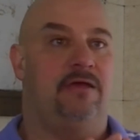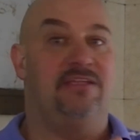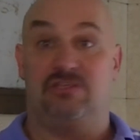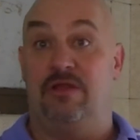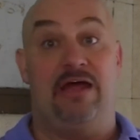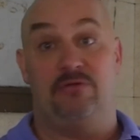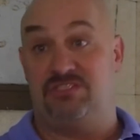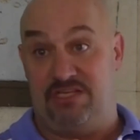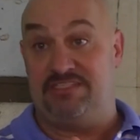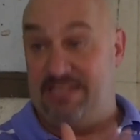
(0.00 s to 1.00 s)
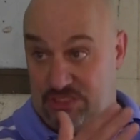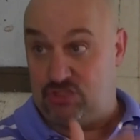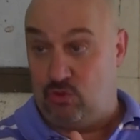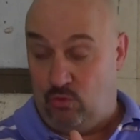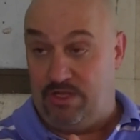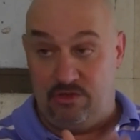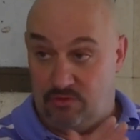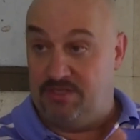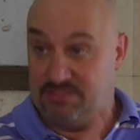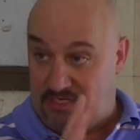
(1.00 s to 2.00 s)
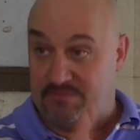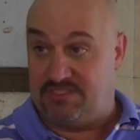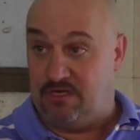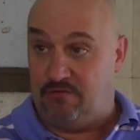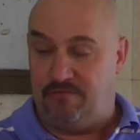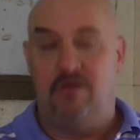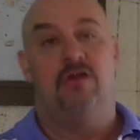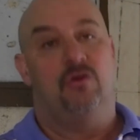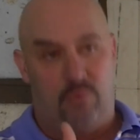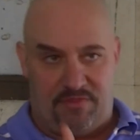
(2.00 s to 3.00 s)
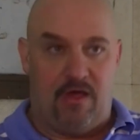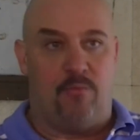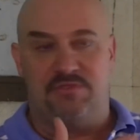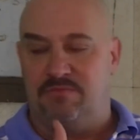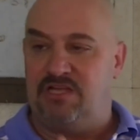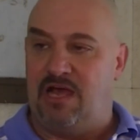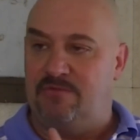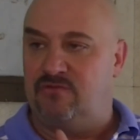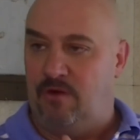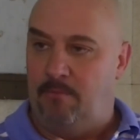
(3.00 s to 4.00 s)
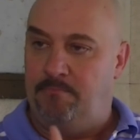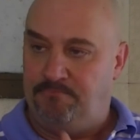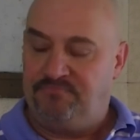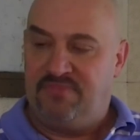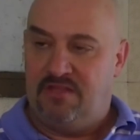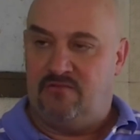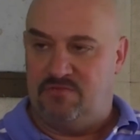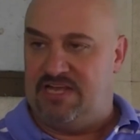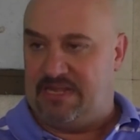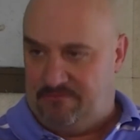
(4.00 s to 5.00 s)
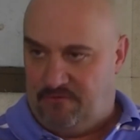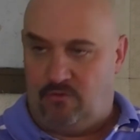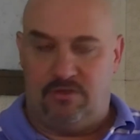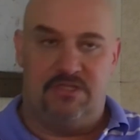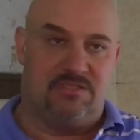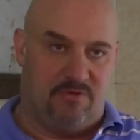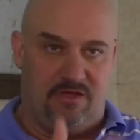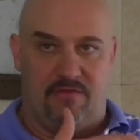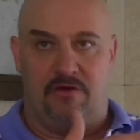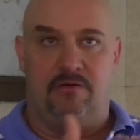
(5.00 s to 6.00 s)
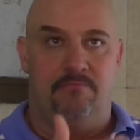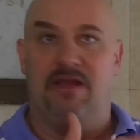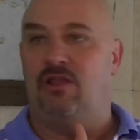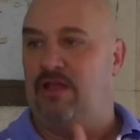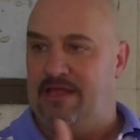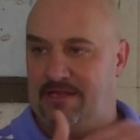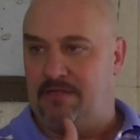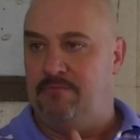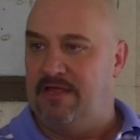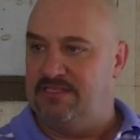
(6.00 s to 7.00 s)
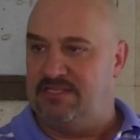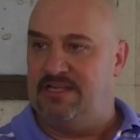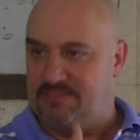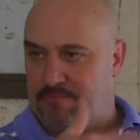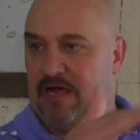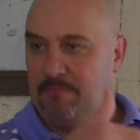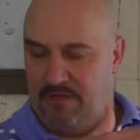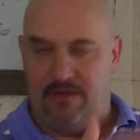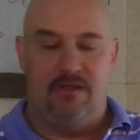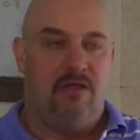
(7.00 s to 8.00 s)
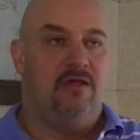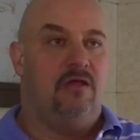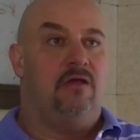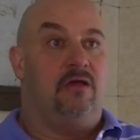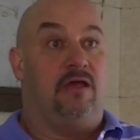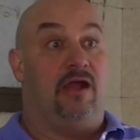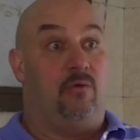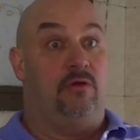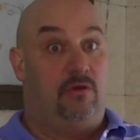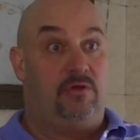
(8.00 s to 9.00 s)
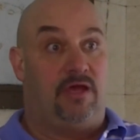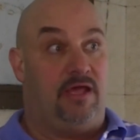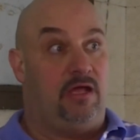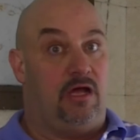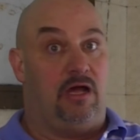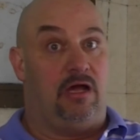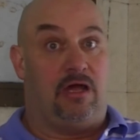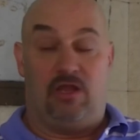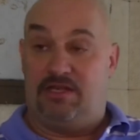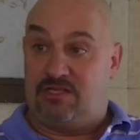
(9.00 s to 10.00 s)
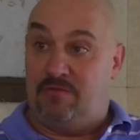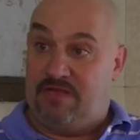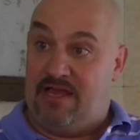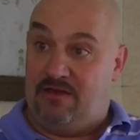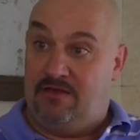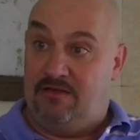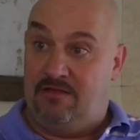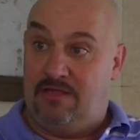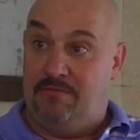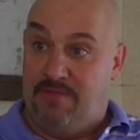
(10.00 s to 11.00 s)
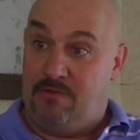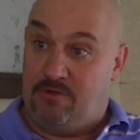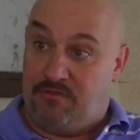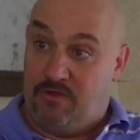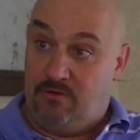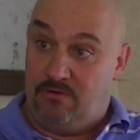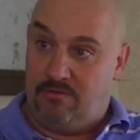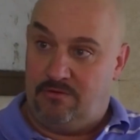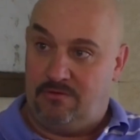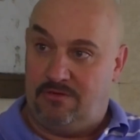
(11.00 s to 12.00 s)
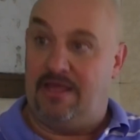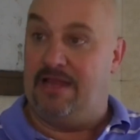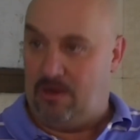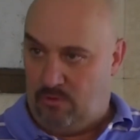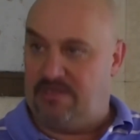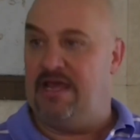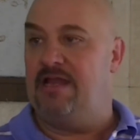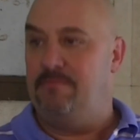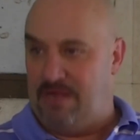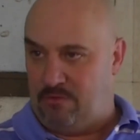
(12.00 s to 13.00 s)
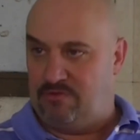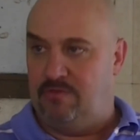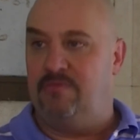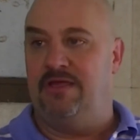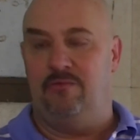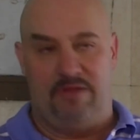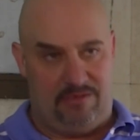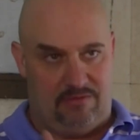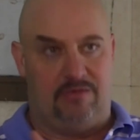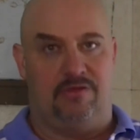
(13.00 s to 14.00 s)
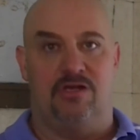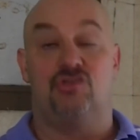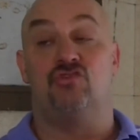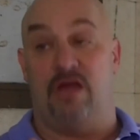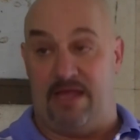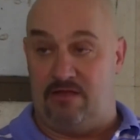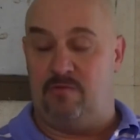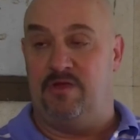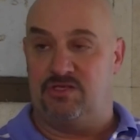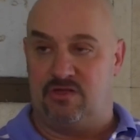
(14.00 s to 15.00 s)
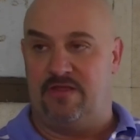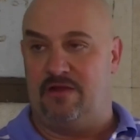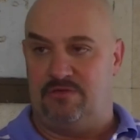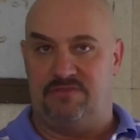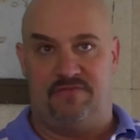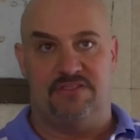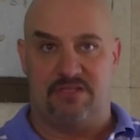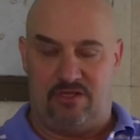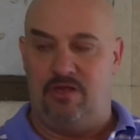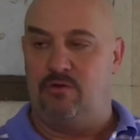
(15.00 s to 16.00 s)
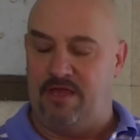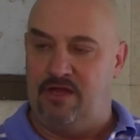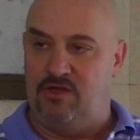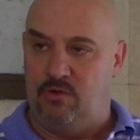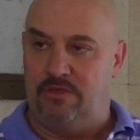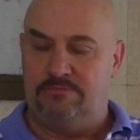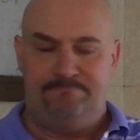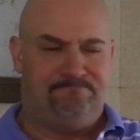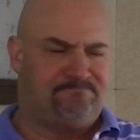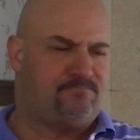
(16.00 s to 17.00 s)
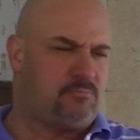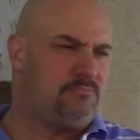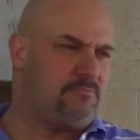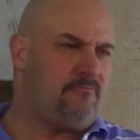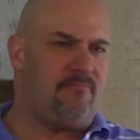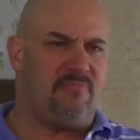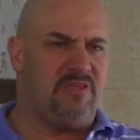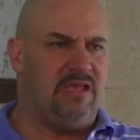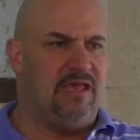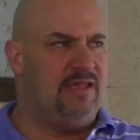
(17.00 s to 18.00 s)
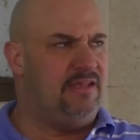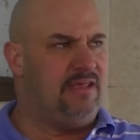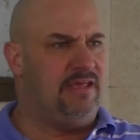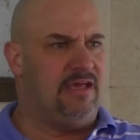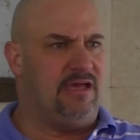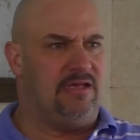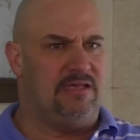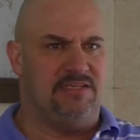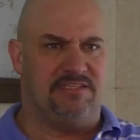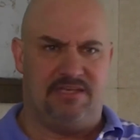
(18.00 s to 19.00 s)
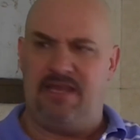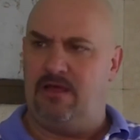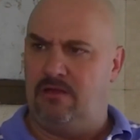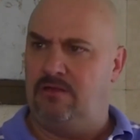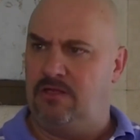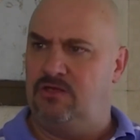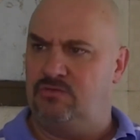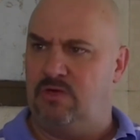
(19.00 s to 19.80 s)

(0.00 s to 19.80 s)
so now it's just his school. He runs it himself with help sometimes from Jackie Fulton and some of the other Mid-Atlantic mainstays that pop in. And I went, okay, I'd like to come down and meet with you. And I went down and met with him. We did a tryout to make sure that I was physically okay to do it. And he said, yeah. He goes,